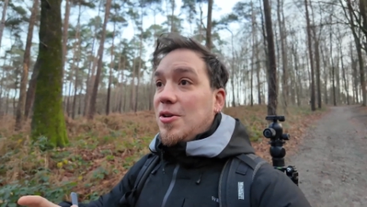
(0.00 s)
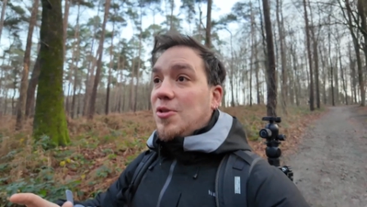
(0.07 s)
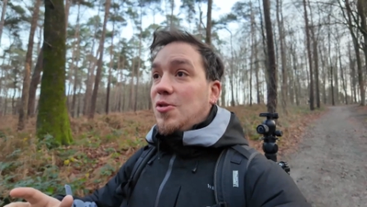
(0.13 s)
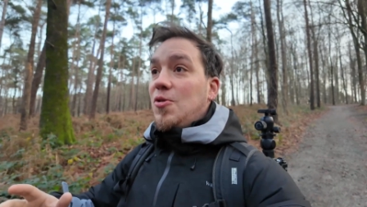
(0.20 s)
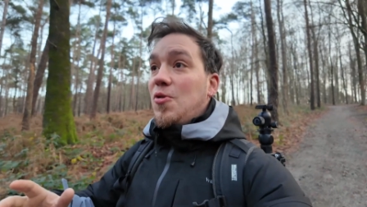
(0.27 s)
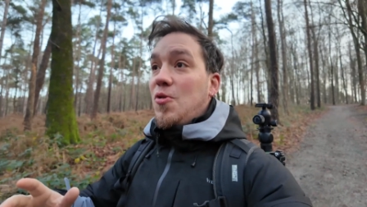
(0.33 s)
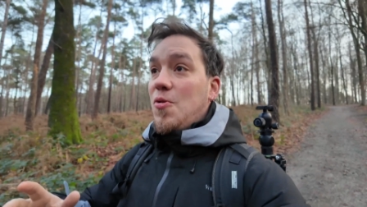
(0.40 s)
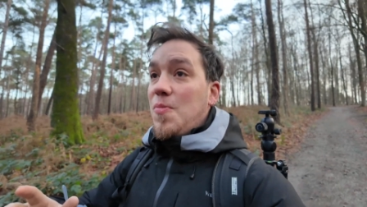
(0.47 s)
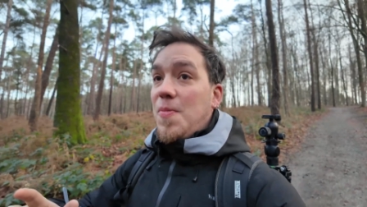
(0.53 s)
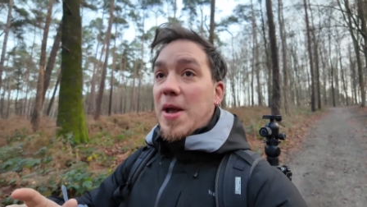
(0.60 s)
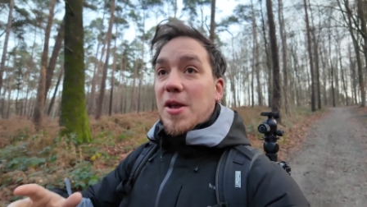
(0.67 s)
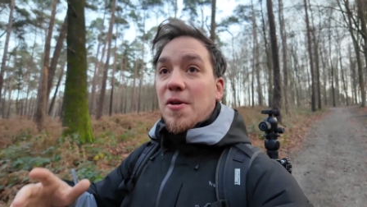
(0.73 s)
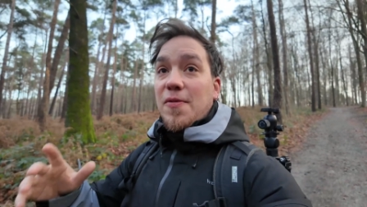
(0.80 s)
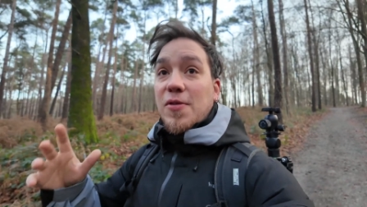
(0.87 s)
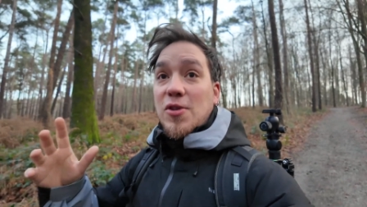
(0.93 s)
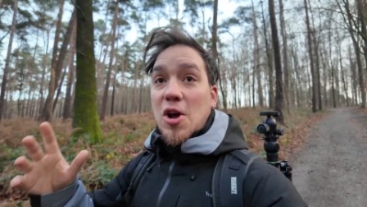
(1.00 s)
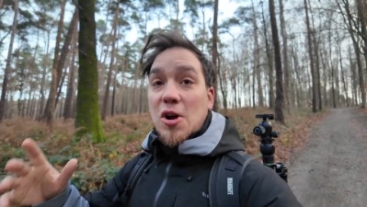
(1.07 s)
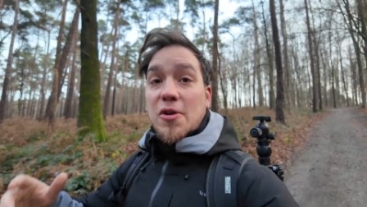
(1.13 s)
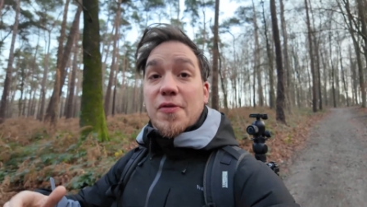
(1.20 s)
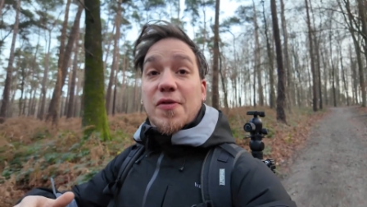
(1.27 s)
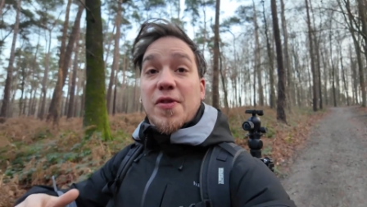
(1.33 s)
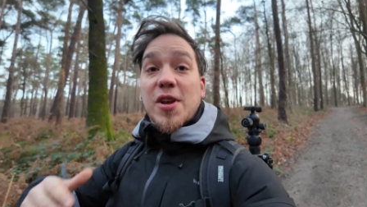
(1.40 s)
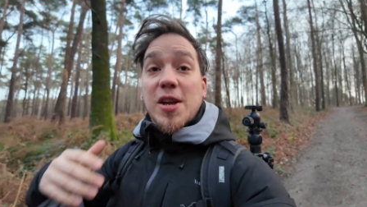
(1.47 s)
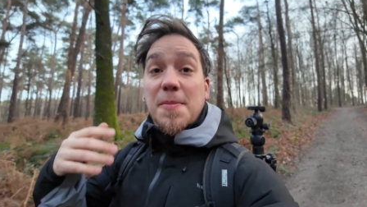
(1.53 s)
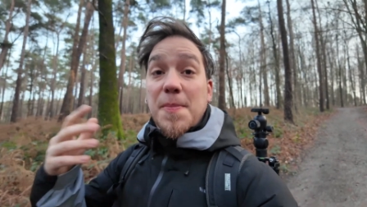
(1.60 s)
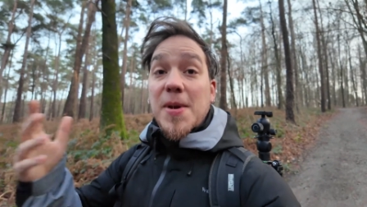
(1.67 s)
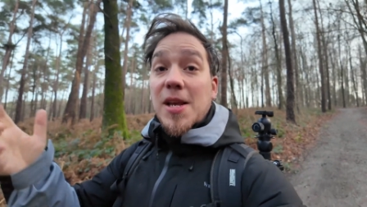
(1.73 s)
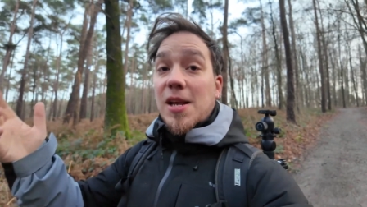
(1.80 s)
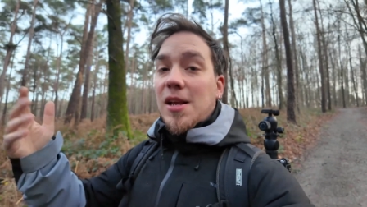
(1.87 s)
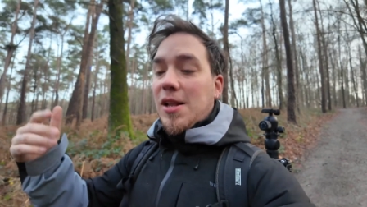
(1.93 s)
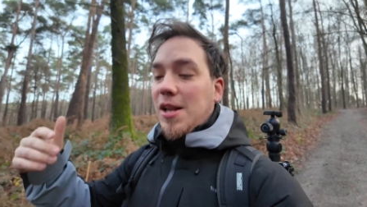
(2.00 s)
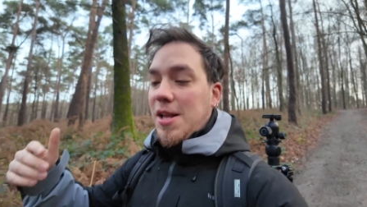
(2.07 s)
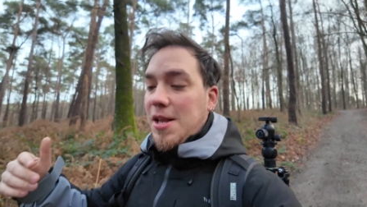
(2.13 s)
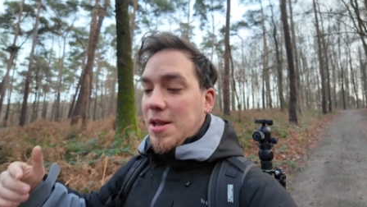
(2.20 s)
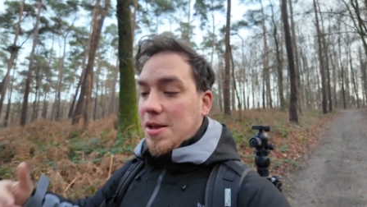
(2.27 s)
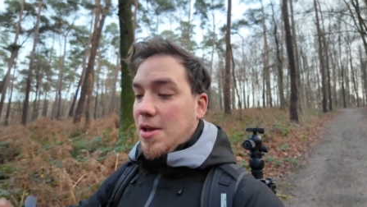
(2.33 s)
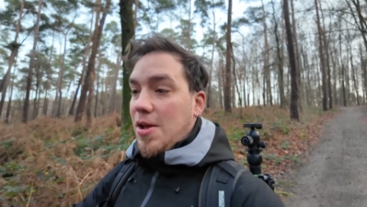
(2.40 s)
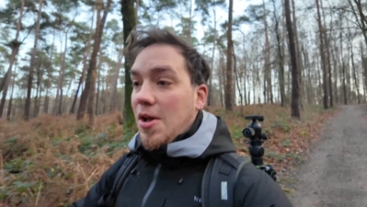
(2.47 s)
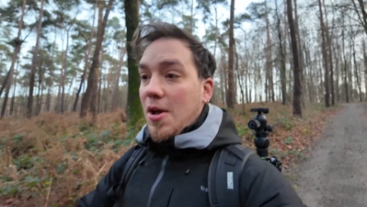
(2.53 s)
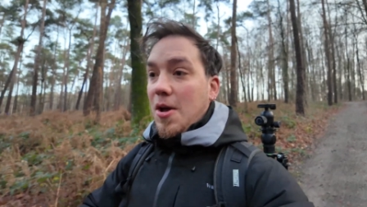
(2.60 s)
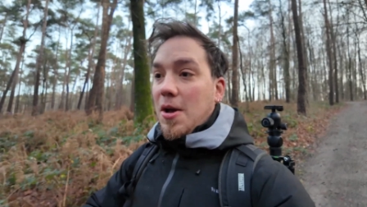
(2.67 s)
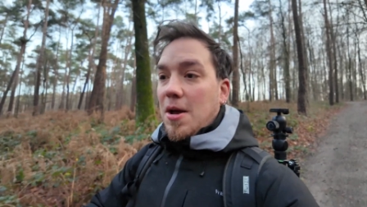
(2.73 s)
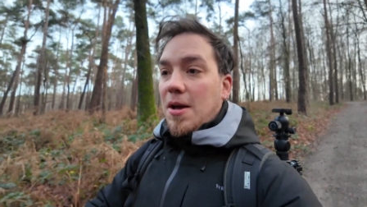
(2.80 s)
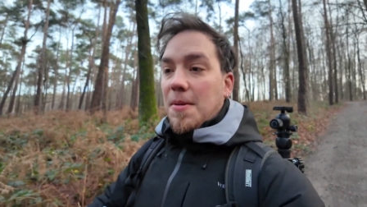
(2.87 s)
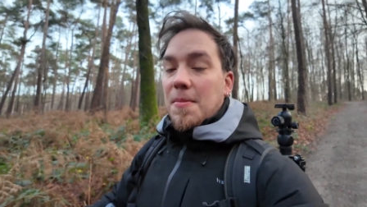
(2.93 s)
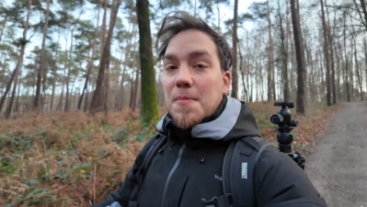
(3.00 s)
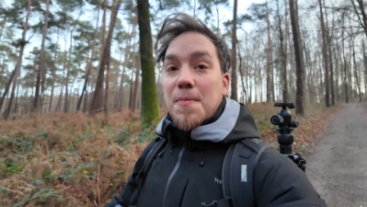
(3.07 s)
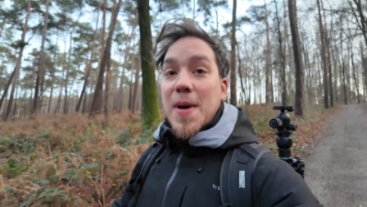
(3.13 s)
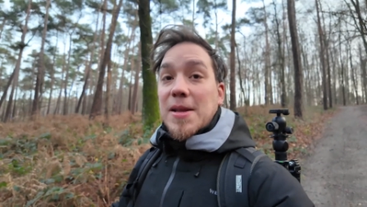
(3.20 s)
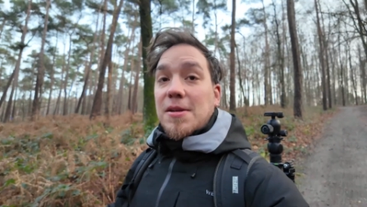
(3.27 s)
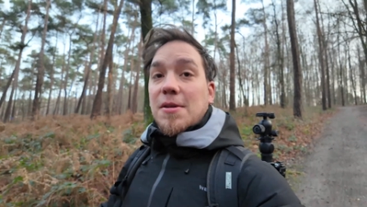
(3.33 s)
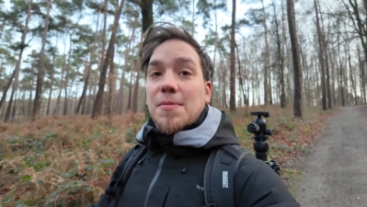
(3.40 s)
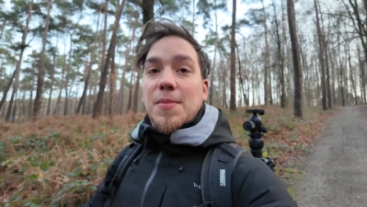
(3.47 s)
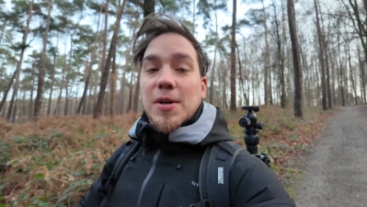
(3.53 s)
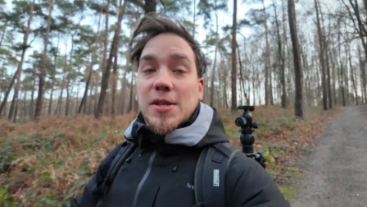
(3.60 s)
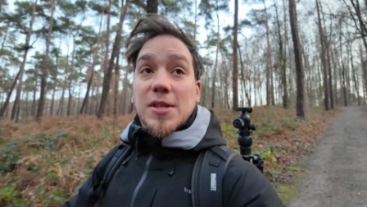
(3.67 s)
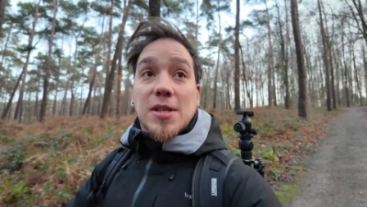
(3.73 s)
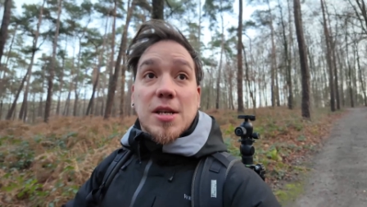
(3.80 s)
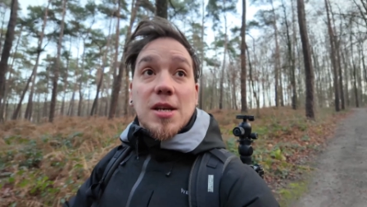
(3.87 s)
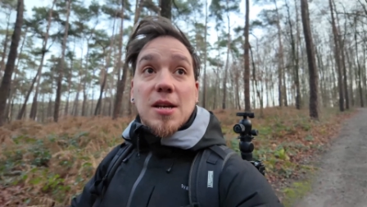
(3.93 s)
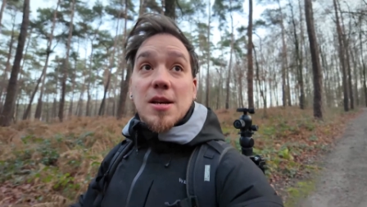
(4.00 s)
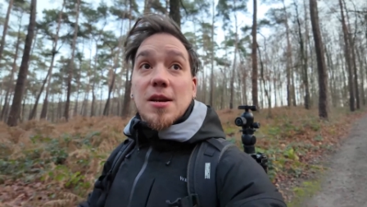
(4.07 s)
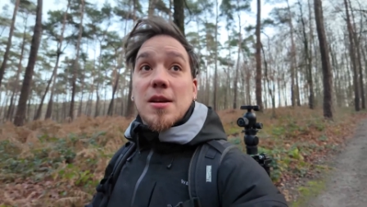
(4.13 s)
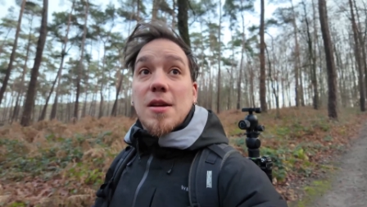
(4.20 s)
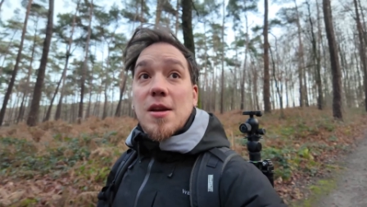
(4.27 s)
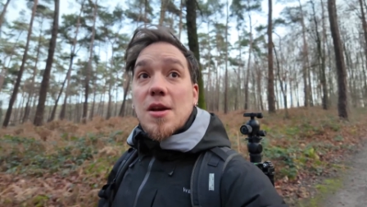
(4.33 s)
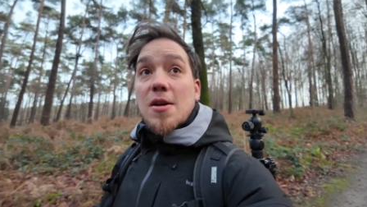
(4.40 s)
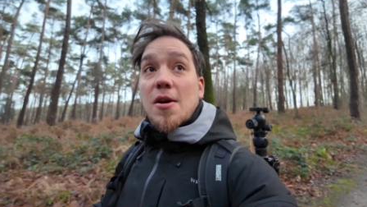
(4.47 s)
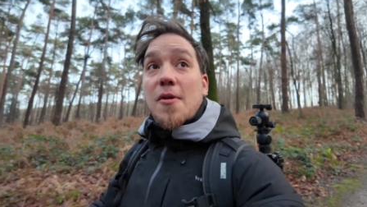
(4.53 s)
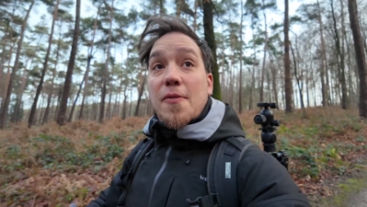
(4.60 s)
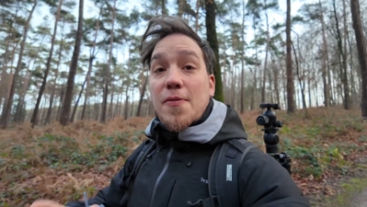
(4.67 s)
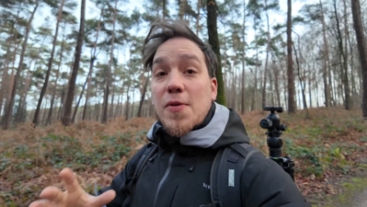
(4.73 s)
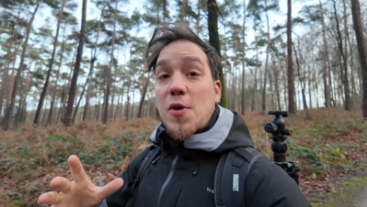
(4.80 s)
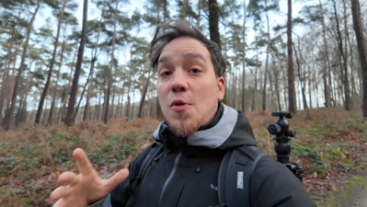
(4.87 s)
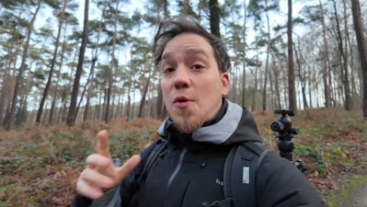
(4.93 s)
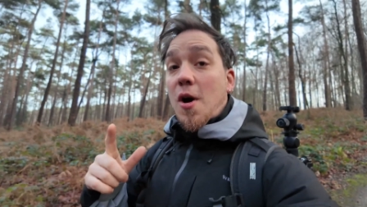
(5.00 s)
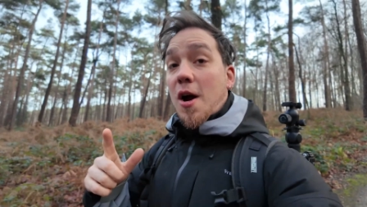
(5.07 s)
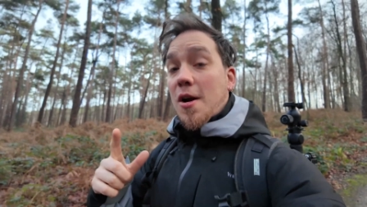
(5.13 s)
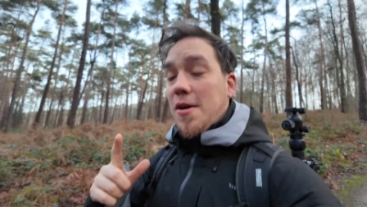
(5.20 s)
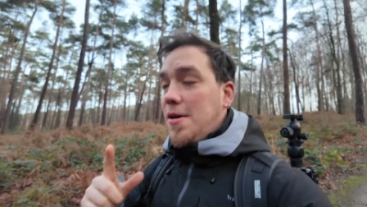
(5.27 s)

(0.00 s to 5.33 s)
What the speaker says: to make your photography immediately better, but a few are.